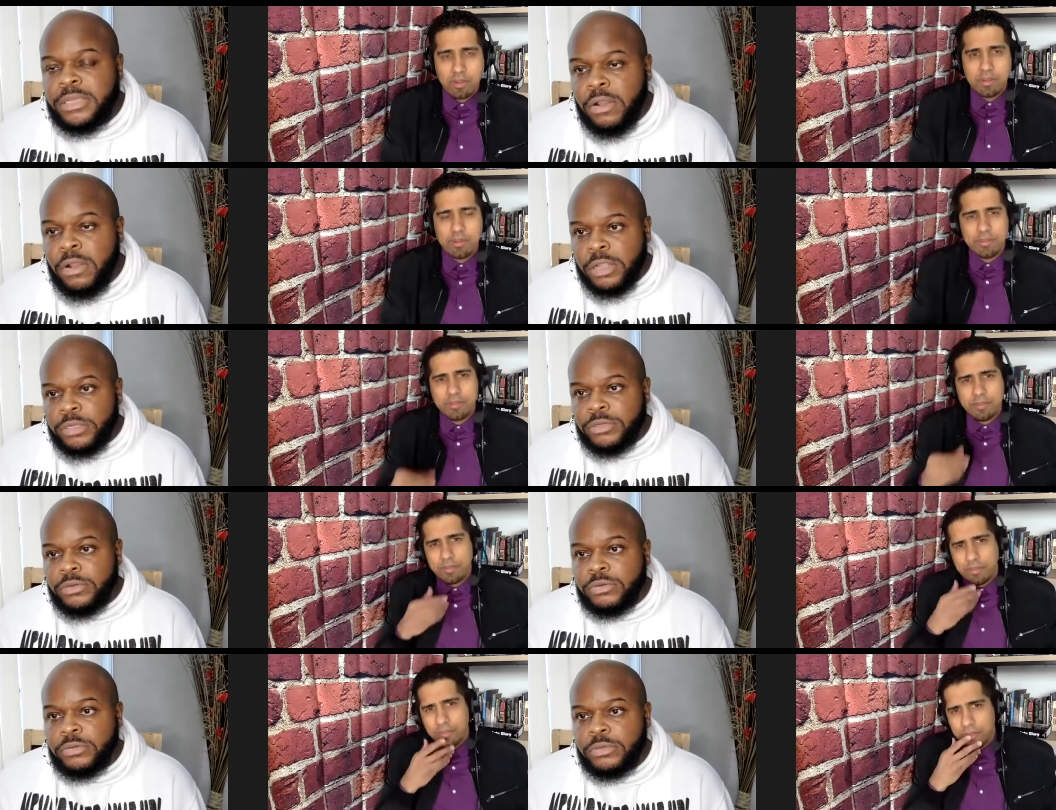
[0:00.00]

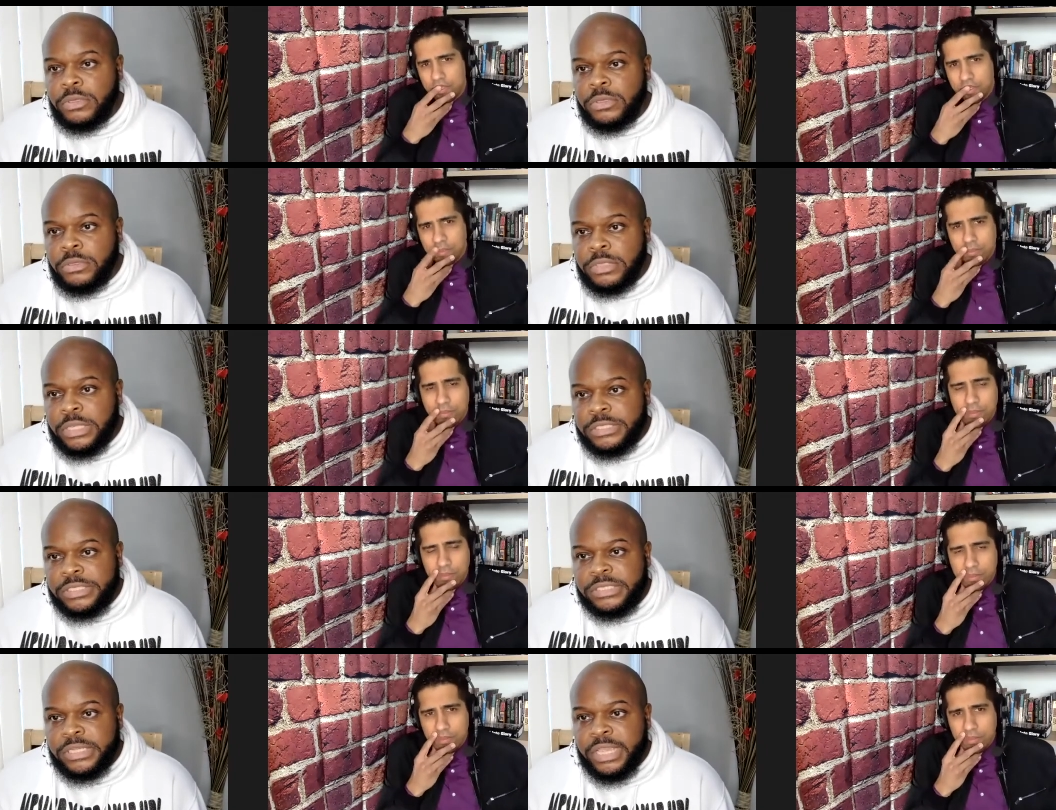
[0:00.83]
Speaker 1: article that
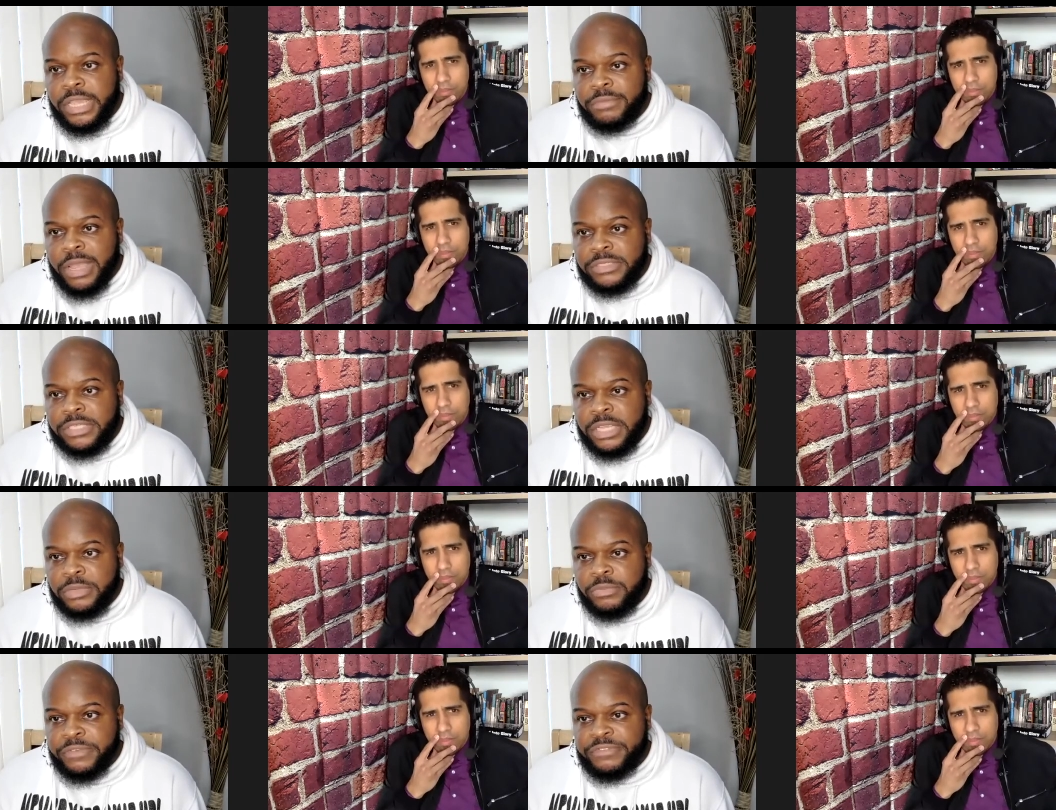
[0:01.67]
just came out
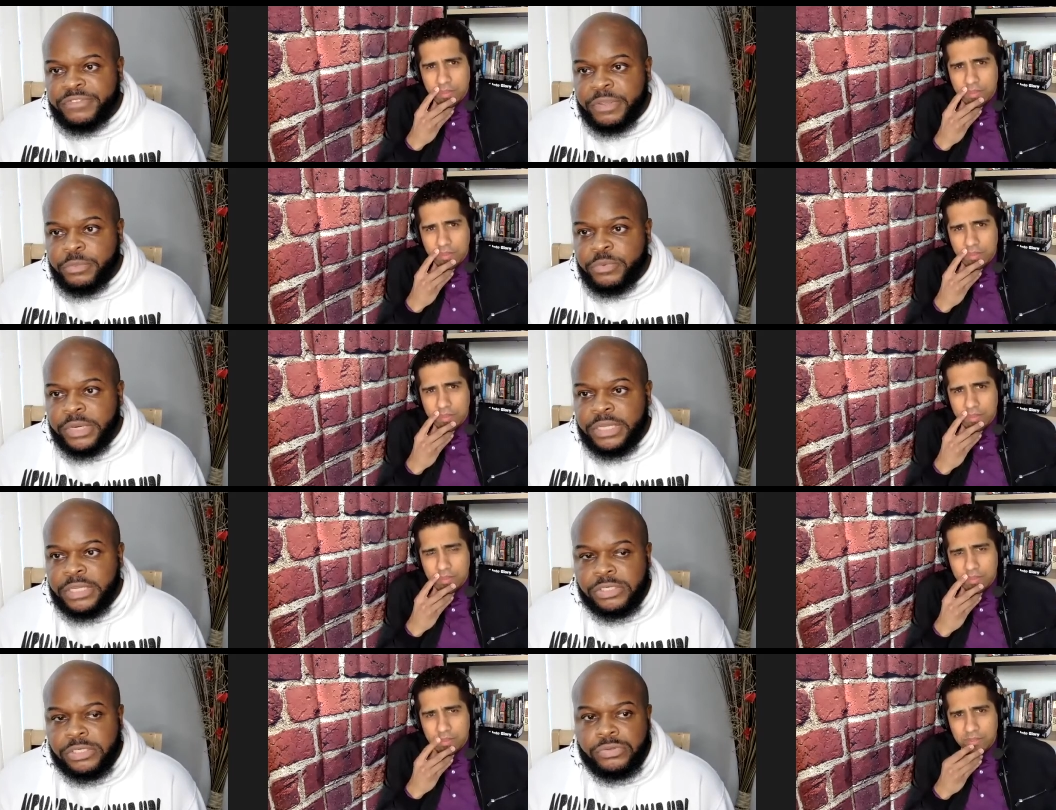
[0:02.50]
January February
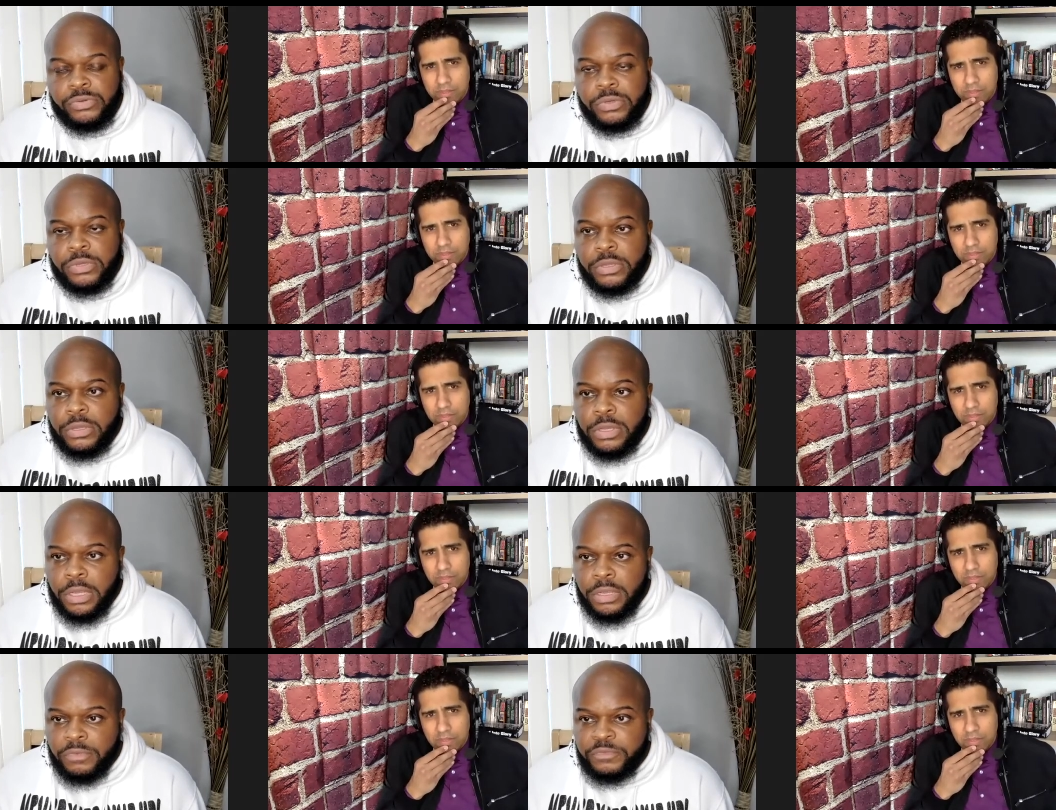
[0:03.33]
issue
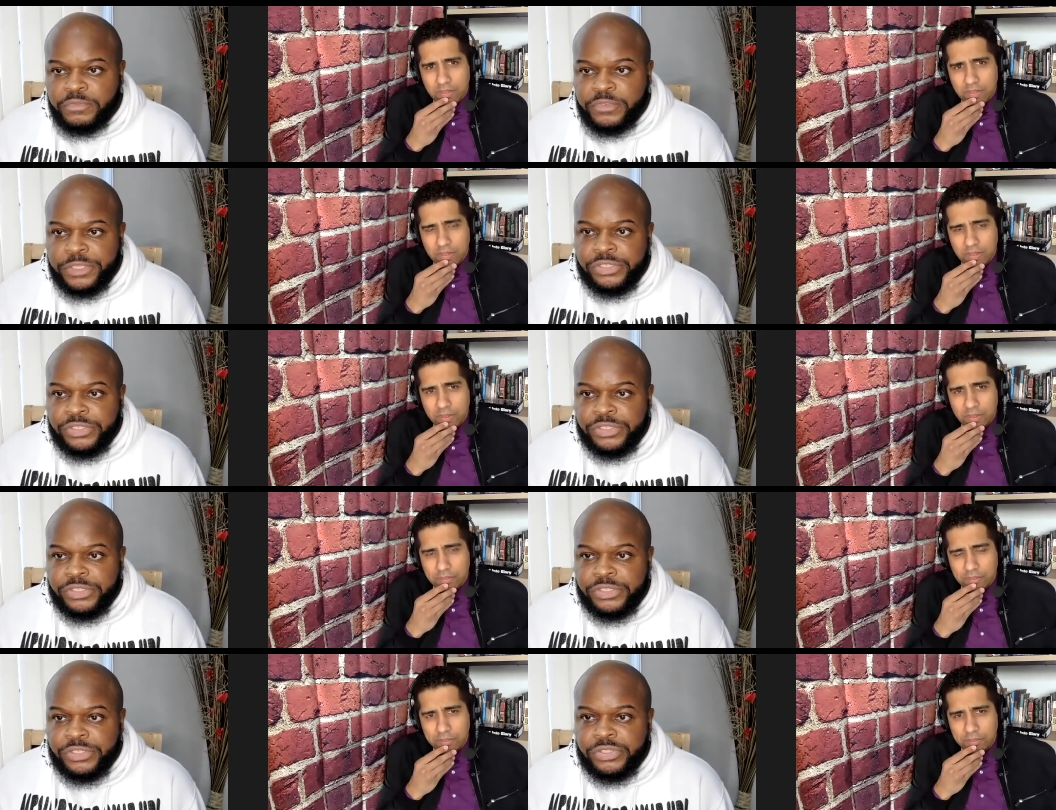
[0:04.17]
um, feature
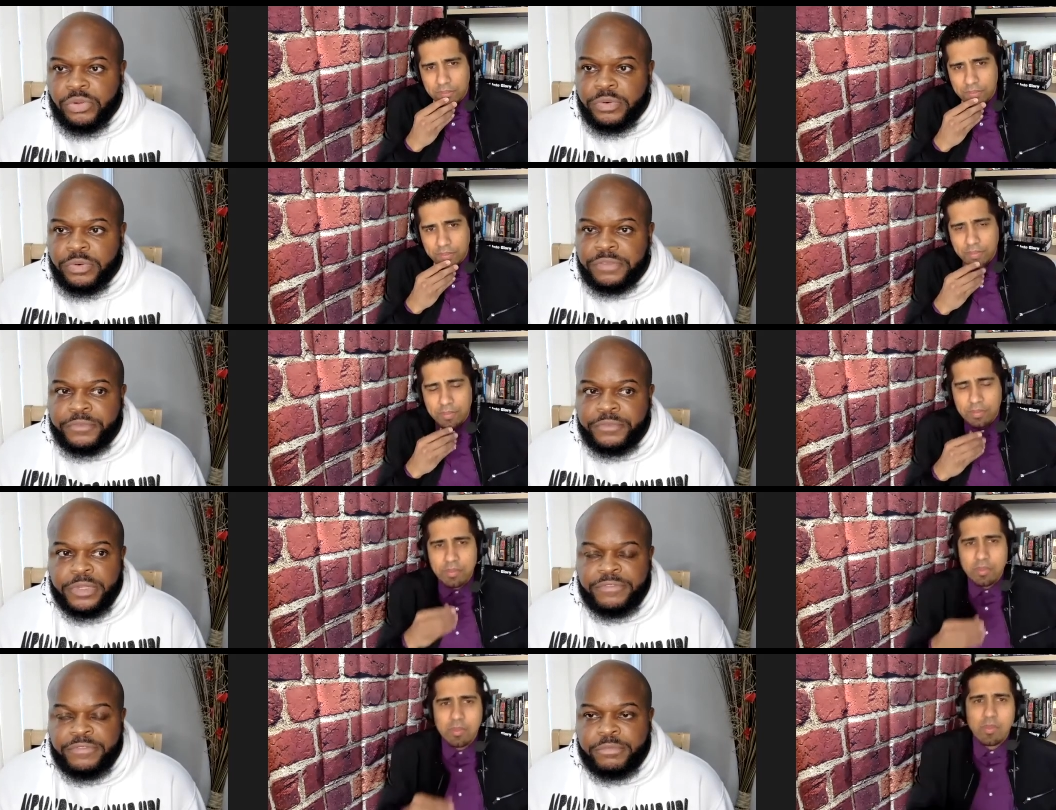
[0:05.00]
story in Philadelphia
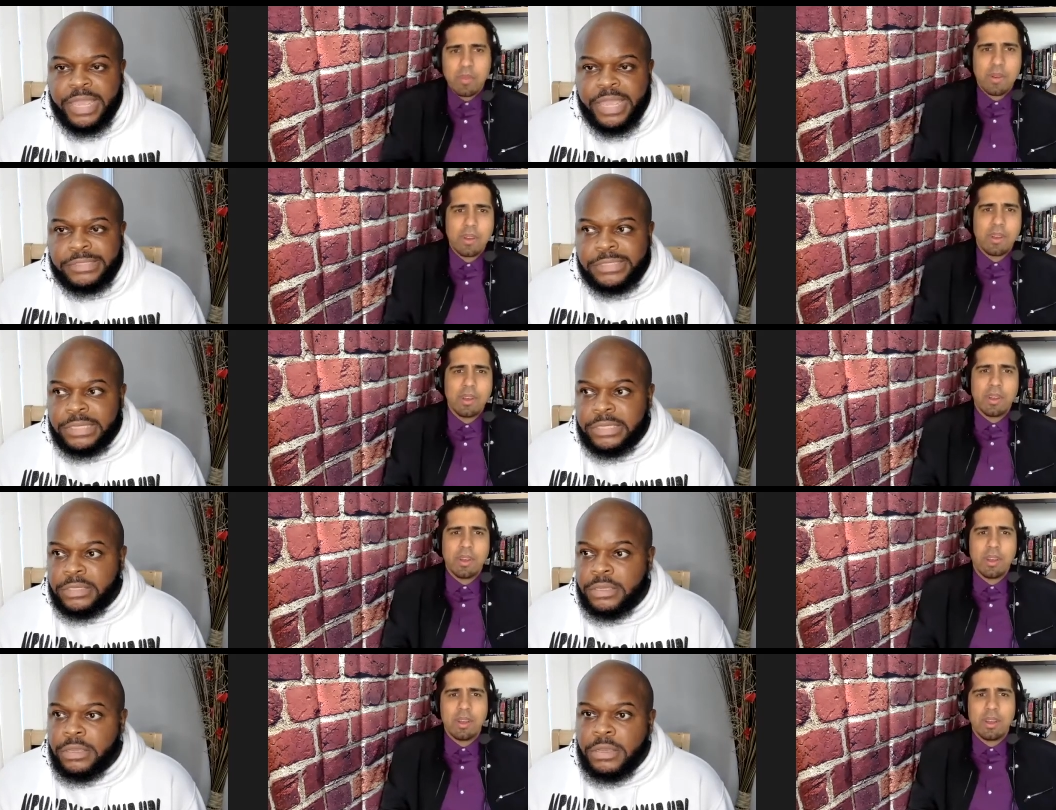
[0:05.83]
Magazine
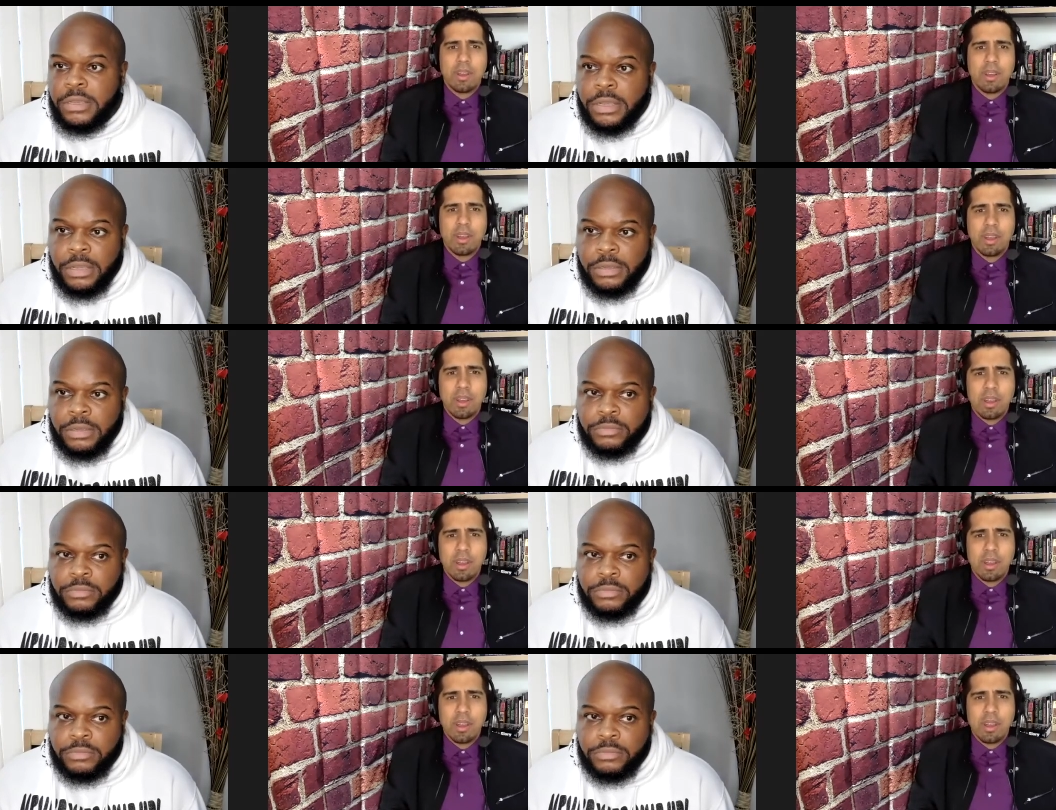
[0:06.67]
um,